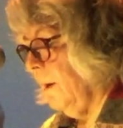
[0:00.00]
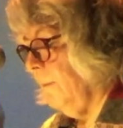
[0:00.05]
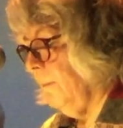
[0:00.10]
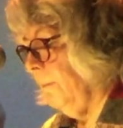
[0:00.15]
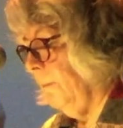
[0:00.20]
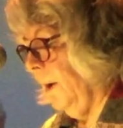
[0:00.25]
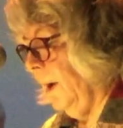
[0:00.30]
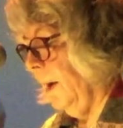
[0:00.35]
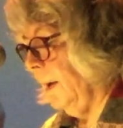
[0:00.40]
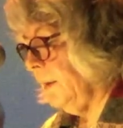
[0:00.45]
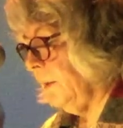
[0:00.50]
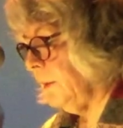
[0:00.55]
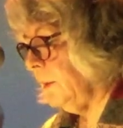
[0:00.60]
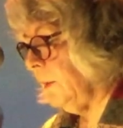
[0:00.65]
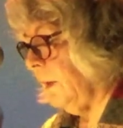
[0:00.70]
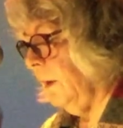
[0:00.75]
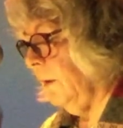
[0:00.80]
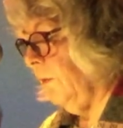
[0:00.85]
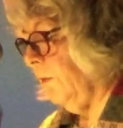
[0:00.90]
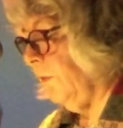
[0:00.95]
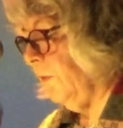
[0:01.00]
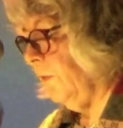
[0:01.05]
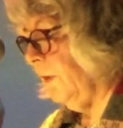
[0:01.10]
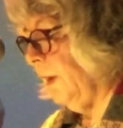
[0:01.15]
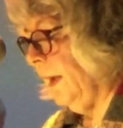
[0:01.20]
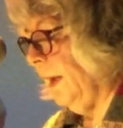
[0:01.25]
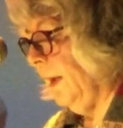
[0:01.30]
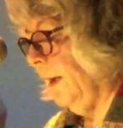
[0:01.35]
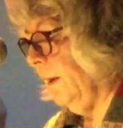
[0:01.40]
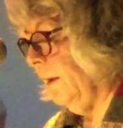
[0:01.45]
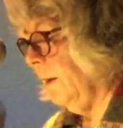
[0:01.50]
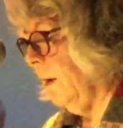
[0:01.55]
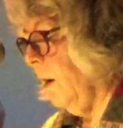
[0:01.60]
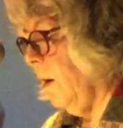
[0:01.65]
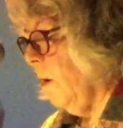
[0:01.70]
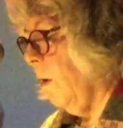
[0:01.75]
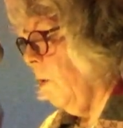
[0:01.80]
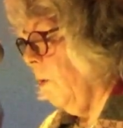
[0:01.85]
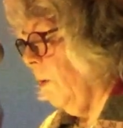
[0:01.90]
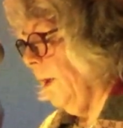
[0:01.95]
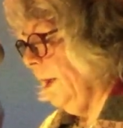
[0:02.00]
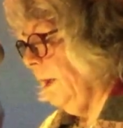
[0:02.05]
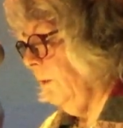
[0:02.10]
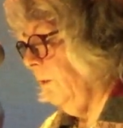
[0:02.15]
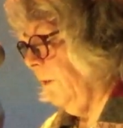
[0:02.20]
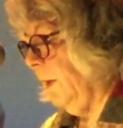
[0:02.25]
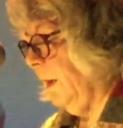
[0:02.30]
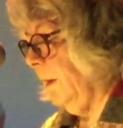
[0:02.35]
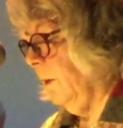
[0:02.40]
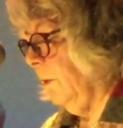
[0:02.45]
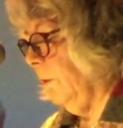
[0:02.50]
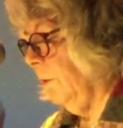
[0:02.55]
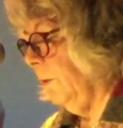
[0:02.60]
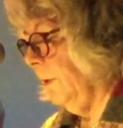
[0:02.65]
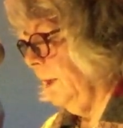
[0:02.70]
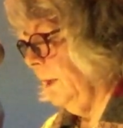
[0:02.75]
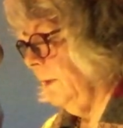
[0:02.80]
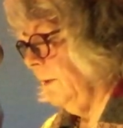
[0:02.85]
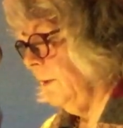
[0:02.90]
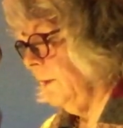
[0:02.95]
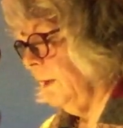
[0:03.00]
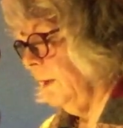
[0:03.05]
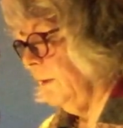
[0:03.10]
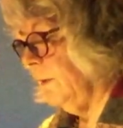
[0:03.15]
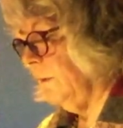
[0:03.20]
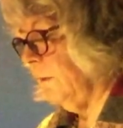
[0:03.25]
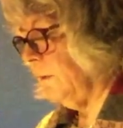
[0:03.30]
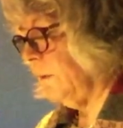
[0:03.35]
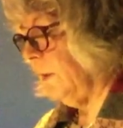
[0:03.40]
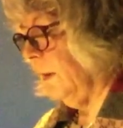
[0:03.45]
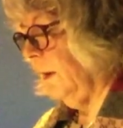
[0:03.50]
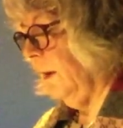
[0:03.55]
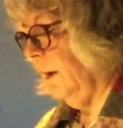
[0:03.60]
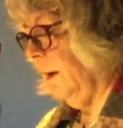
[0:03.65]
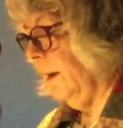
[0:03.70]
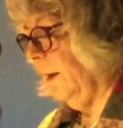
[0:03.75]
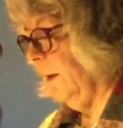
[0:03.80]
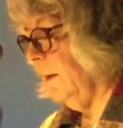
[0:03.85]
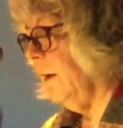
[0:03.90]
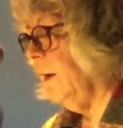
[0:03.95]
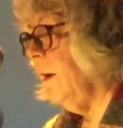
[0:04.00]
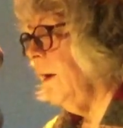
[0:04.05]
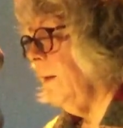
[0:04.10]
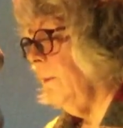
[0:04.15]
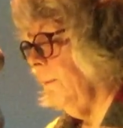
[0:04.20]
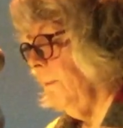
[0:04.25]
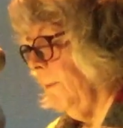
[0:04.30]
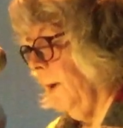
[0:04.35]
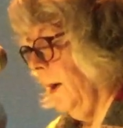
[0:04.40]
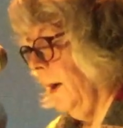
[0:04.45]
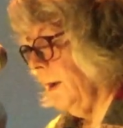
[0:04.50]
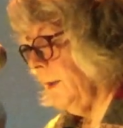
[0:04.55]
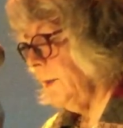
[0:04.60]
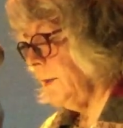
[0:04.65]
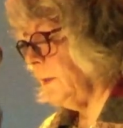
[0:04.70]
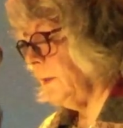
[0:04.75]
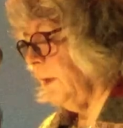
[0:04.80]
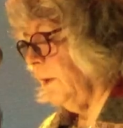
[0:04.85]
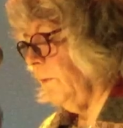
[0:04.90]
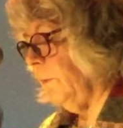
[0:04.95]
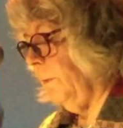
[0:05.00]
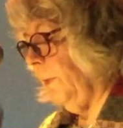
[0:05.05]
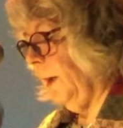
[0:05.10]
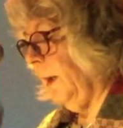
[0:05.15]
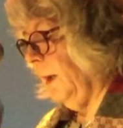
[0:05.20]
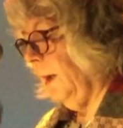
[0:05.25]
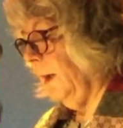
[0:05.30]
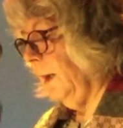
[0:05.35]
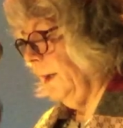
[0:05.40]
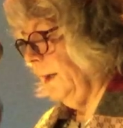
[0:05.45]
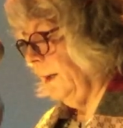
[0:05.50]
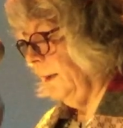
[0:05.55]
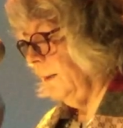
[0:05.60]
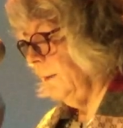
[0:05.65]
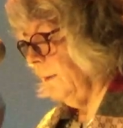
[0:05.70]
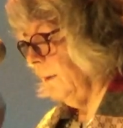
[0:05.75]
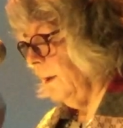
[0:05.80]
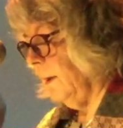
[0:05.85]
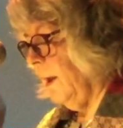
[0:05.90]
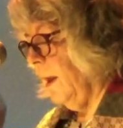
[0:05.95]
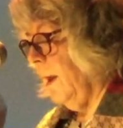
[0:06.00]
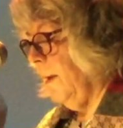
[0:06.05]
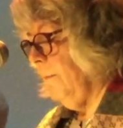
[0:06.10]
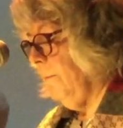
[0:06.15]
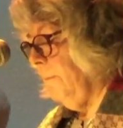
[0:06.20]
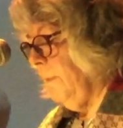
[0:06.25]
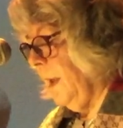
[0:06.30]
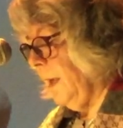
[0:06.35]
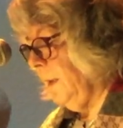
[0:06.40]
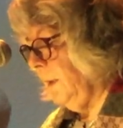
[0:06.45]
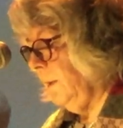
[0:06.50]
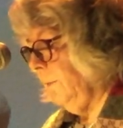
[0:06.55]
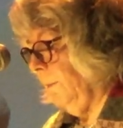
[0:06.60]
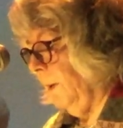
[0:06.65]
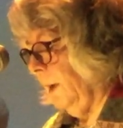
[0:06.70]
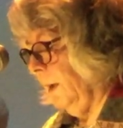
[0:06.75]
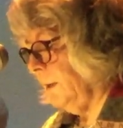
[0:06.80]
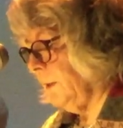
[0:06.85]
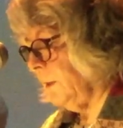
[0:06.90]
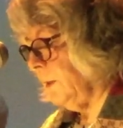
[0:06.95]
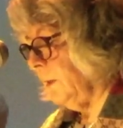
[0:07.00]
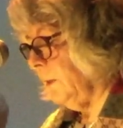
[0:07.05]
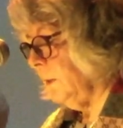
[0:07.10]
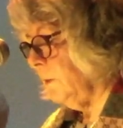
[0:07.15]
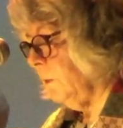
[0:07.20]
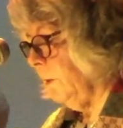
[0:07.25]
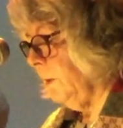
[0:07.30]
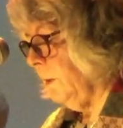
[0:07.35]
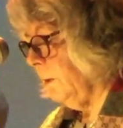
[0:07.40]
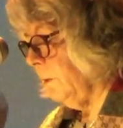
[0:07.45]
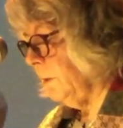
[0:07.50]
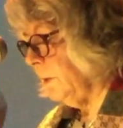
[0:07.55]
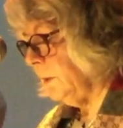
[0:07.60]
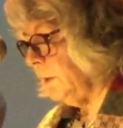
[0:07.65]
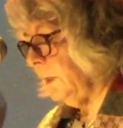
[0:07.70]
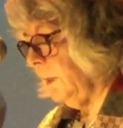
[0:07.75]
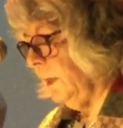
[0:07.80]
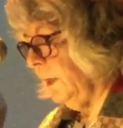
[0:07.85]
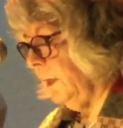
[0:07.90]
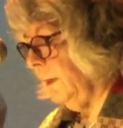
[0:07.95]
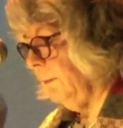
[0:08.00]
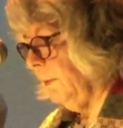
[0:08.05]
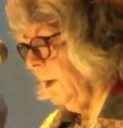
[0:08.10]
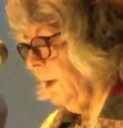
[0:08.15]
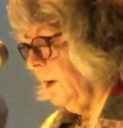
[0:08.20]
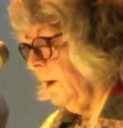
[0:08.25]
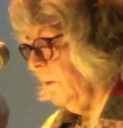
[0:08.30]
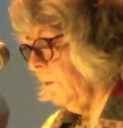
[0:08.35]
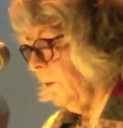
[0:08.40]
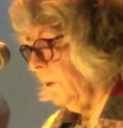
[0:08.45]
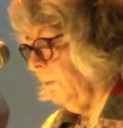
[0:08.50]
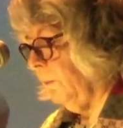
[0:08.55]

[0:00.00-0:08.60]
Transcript: box of flag waving wheat and sky, box of pine, many boxes when there was time for